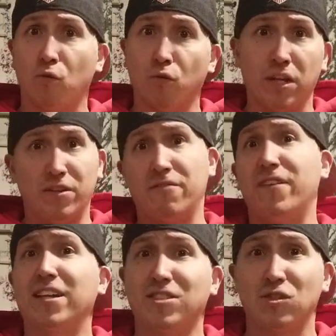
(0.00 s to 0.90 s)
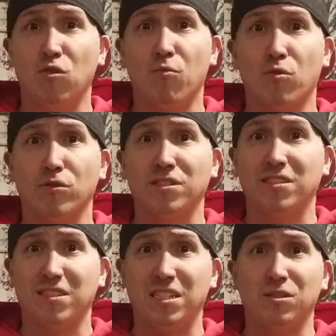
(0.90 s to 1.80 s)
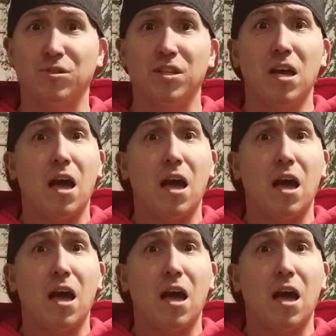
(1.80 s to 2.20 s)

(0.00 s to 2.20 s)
or even advanced snowboarders and skiers,